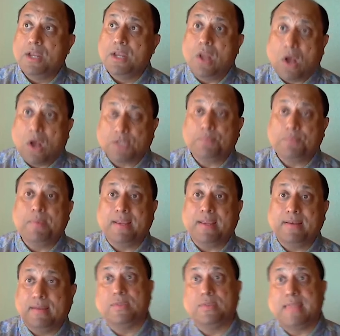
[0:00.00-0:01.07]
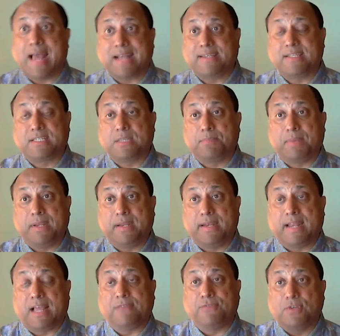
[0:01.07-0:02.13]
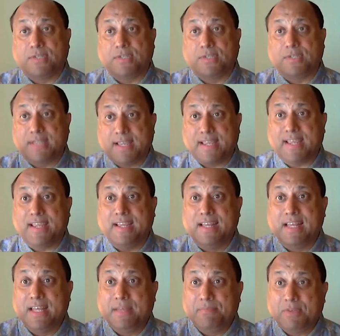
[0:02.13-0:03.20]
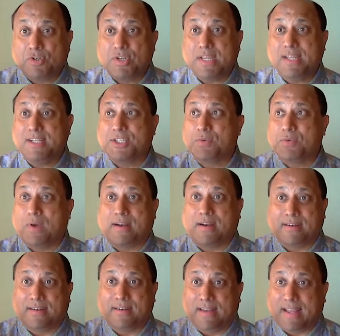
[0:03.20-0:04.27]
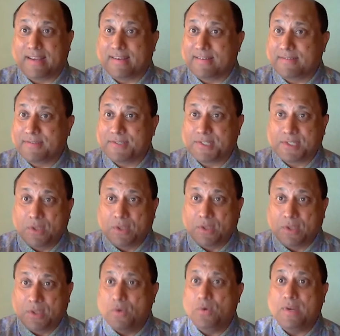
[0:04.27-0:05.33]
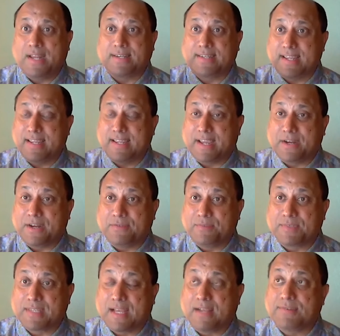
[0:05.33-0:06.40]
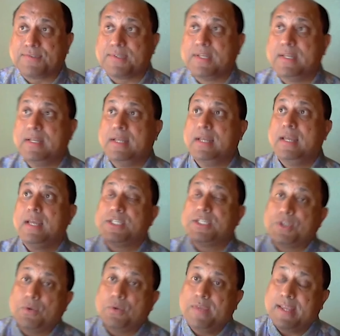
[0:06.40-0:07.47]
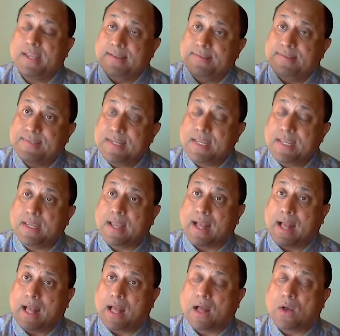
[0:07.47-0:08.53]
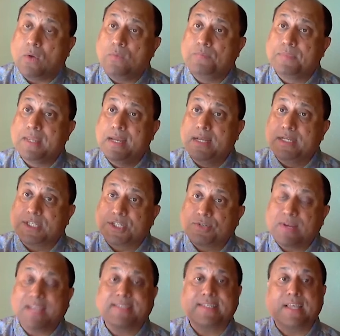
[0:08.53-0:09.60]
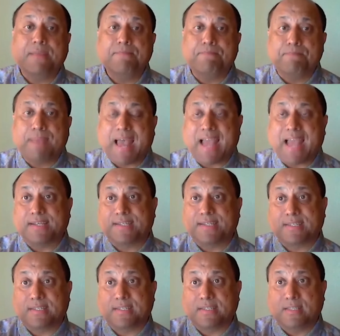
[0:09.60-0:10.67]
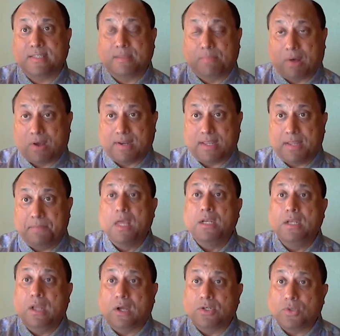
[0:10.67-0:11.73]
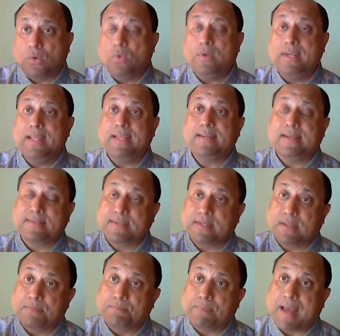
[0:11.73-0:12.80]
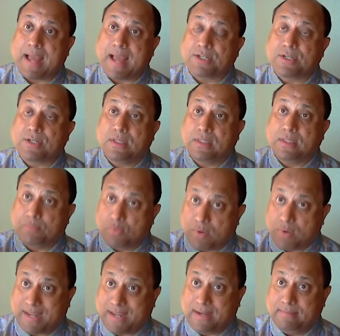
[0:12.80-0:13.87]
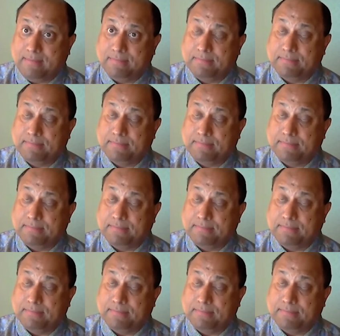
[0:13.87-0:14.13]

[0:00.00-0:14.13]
not been that disciplined in life. You're taking machines who are like so good at taking care of themselves. So we can see how stress impacts the body. Not only does it impact the brain,